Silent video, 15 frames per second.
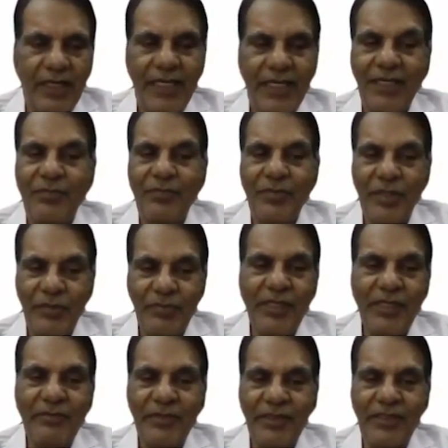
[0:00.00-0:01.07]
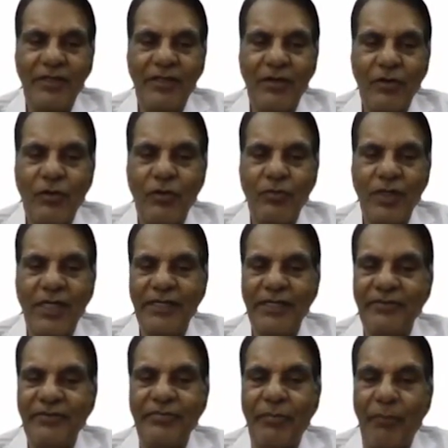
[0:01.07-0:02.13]
In pre-perimetric glaucoma,
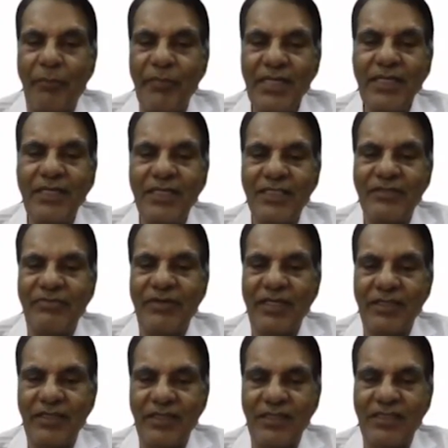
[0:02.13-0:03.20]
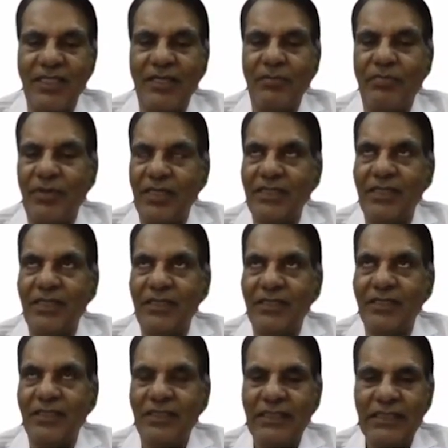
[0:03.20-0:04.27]
if many risk factors are present,